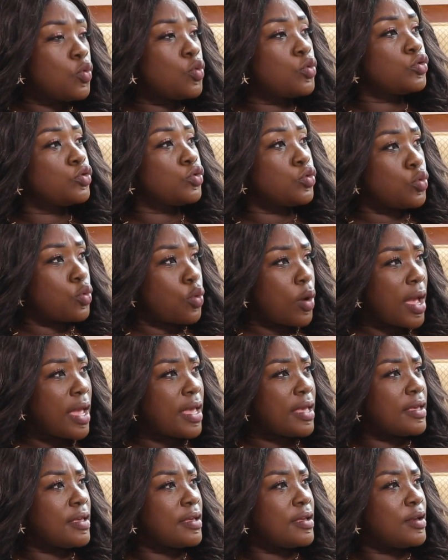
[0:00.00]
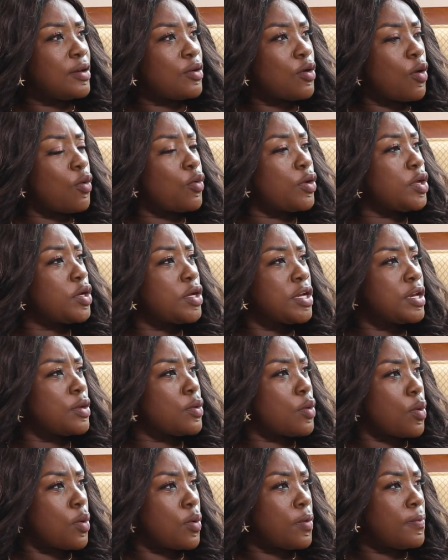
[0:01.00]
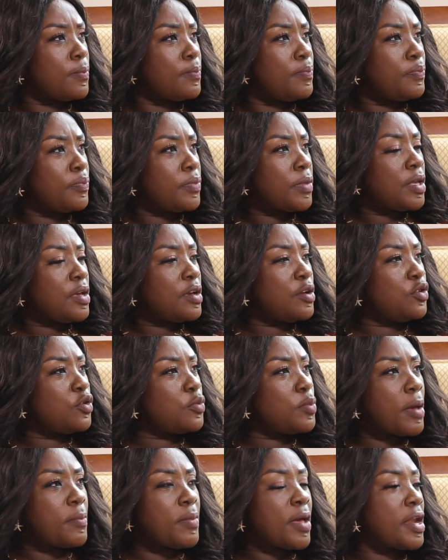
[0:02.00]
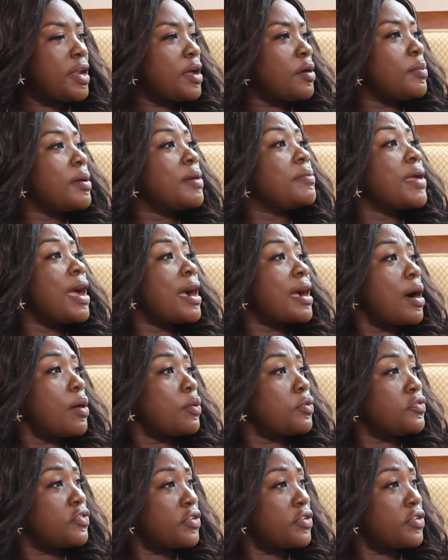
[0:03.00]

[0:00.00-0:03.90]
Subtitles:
Ooh, too quiet. Mm-hmm. No, you're in your home. You do baby and now baby a cow